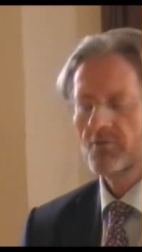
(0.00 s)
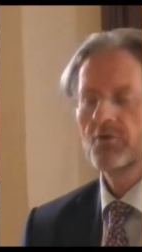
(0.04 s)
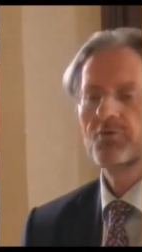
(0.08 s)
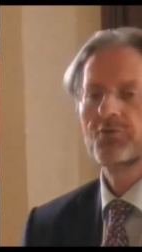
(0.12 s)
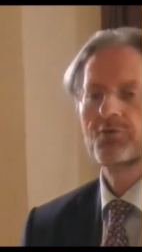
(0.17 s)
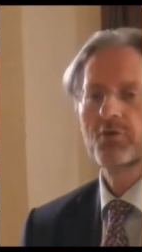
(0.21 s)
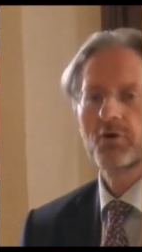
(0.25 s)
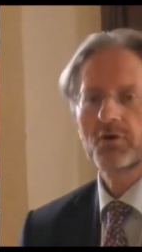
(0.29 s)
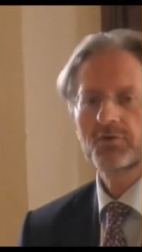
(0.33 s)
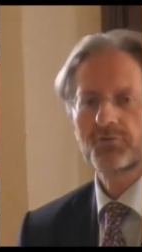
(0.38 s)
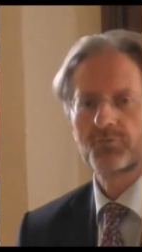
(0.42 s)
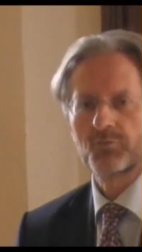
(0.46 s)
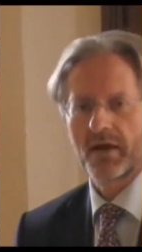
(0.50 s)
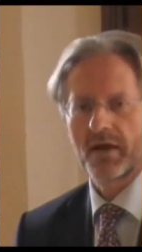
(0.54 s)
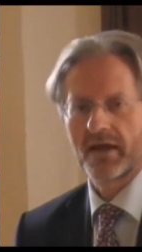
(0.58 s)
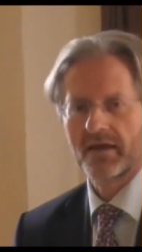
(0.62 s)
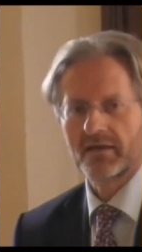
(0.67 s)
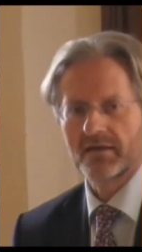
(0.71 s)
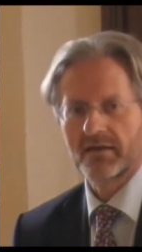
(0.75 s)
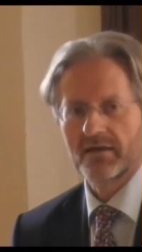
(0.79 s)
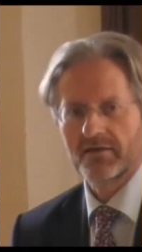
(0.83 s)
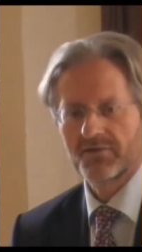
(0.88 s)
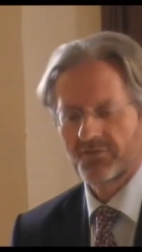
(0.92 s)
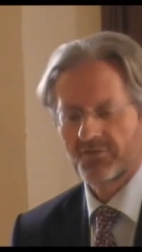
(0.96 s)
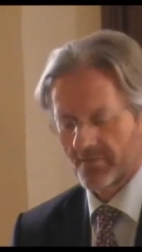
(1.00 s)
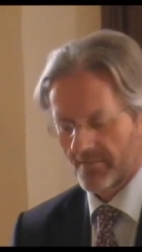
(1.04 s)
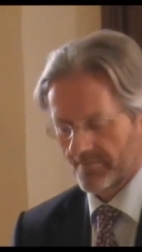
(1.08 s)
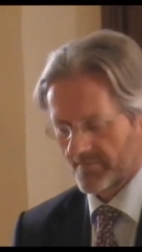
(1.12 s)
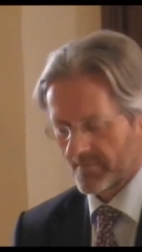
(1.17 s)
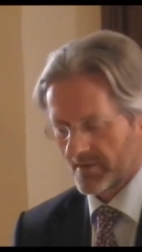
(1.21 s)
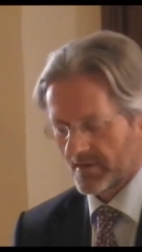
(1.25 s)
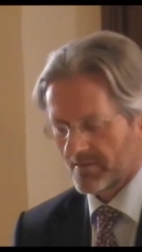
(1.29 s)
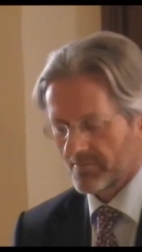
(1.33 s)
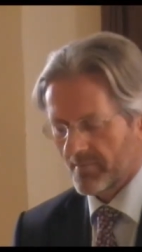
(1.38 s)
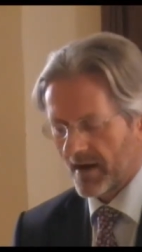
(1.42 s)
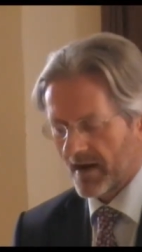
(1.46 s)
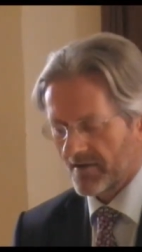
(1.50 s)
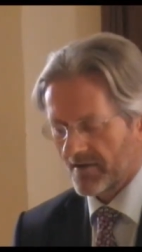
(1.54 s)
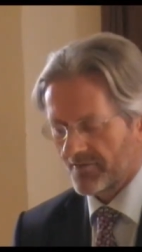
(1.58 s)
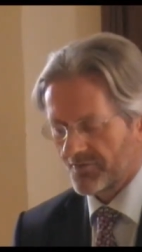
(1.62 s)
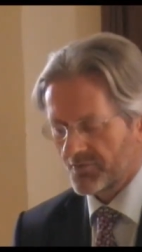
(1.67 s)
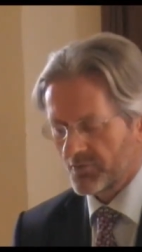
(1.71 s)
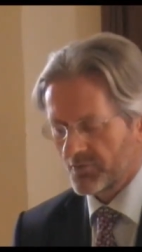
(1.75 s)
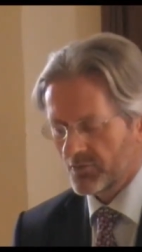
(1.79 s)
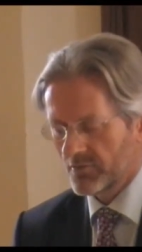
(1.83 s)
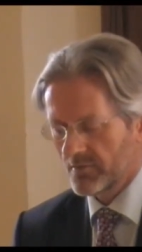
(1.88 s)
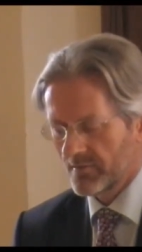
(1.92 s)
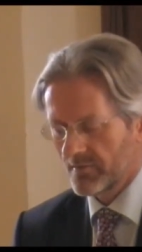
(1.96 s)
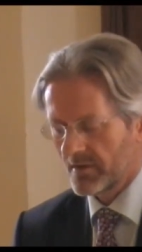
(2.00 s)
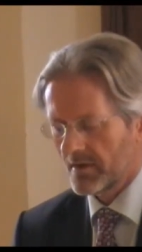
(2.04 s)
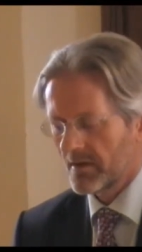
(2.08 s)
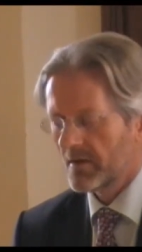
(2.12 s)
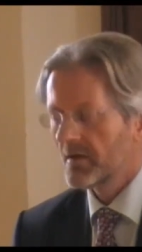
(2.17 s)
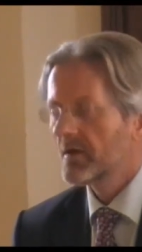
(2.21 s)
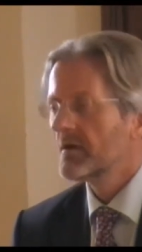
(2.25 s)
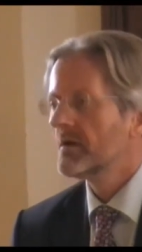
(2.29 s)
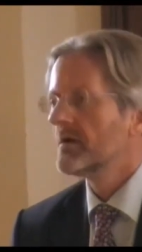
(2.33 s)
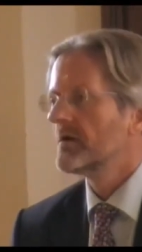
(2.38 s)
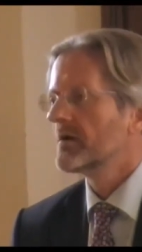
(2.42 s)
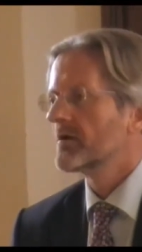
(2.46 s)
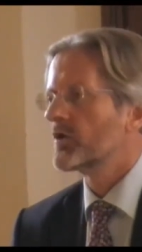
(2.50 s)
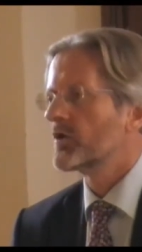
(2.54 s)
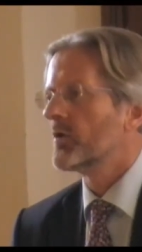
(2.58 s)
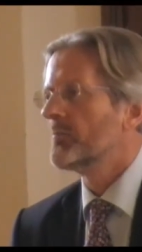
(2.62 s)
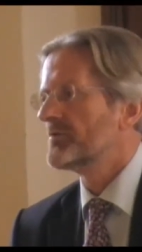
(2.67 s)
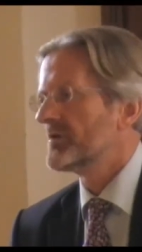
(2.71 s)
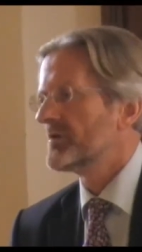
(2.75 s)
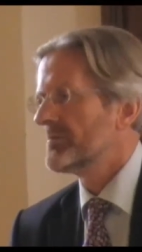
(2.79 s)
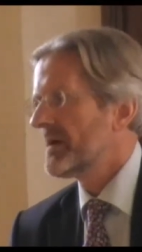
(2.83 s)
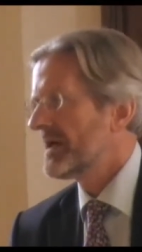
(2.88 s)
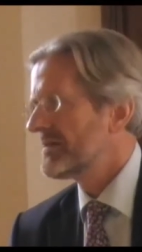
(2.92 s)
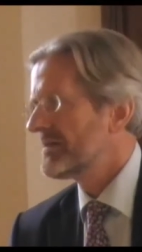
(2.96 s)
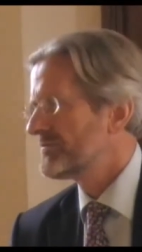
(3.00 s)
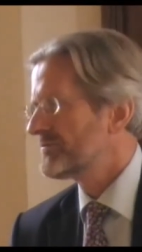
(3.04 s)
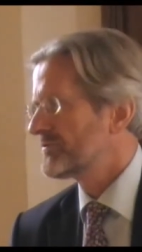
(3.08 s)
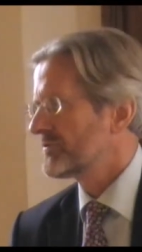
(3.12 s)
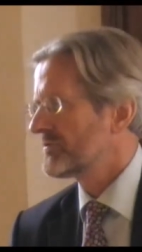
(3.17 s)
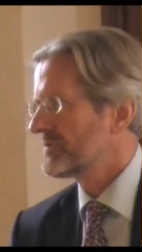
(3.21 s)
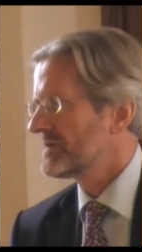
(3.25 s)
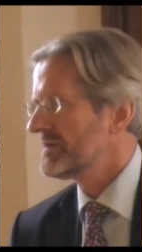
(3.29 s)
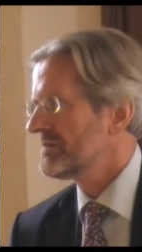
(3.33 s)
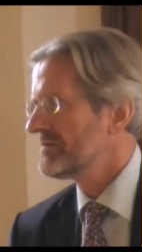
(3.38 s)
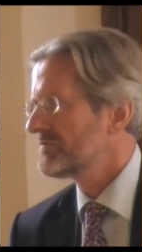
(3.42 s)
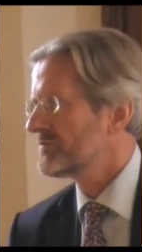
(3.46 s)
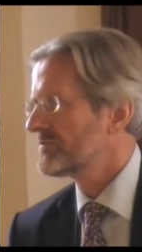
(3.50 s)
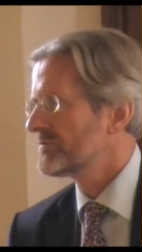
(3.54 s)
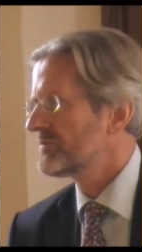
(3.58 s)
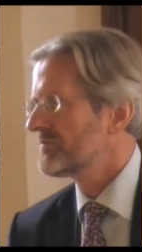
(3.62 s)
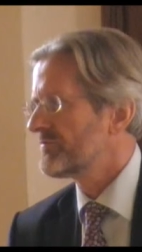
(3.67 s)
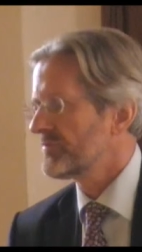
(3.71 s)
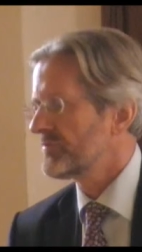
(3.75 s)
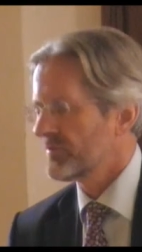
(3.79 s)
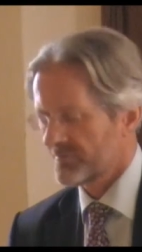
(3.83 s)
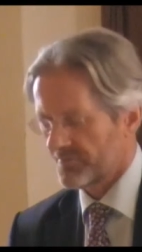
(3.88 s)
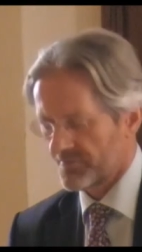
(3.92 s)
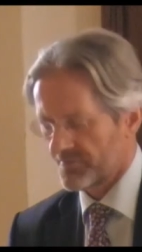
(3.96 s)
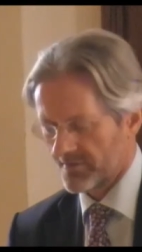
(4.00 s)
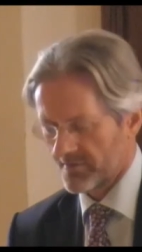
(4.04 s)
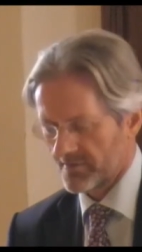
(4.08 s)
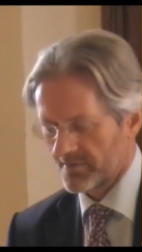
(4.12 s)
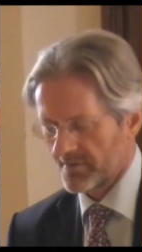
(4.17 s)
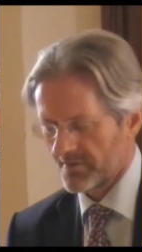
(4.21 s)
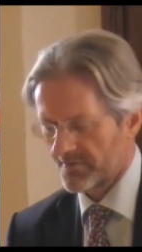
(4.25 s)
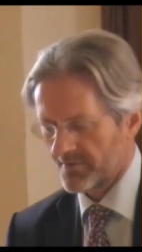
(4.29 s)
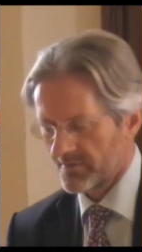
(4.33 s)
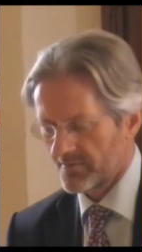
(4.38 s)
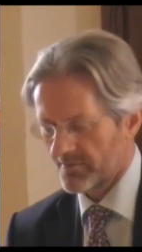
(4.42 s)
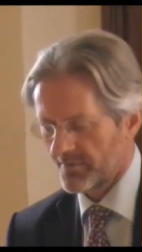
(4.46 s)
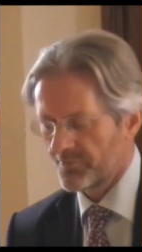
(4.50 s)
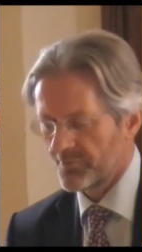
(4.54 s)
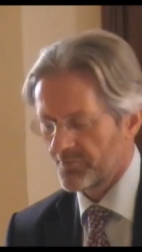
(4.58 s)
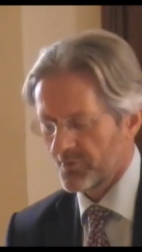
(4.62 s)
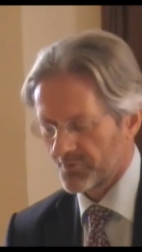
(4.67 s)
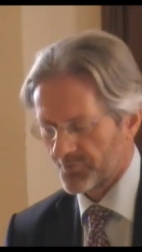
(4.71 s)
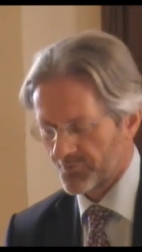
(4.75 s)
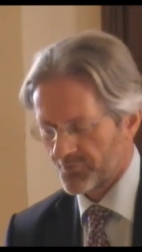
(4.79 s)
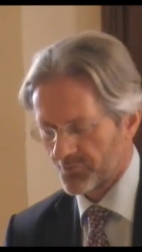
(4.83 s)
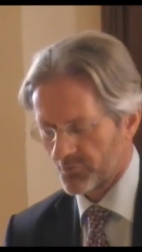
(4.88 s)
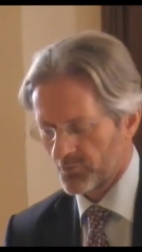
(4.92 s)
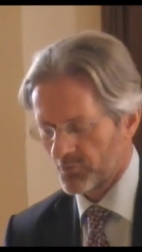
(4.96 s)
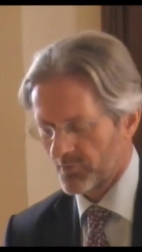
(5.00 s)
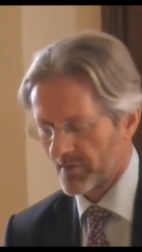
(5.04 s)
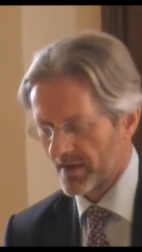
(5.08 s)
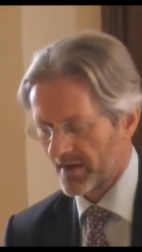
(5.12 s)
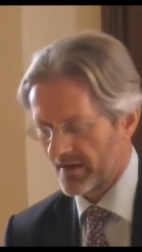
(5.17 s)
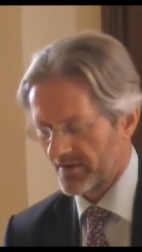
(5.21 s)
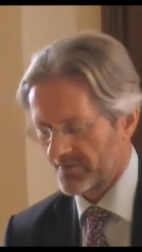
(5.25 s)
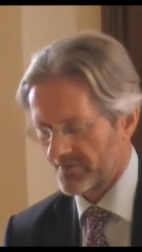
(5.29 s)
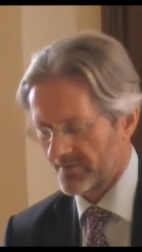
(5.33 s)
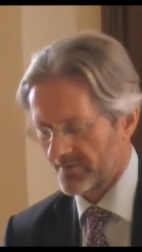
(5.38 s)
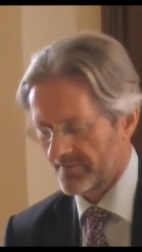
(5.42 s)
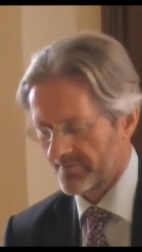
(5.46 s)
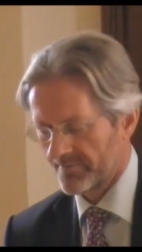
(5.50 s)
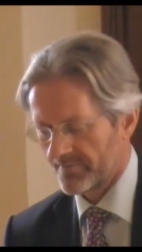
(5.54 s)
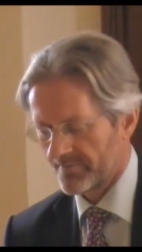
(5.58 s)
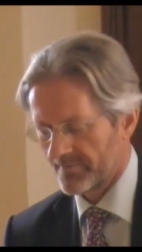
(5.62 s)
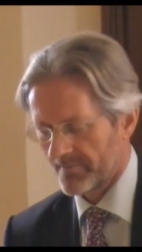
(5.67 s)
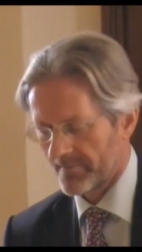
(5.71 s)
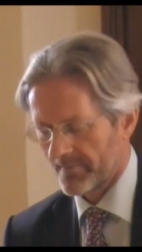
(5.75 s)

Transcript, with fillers: The third way is, in my view, complementary to the first, the, the first two ways.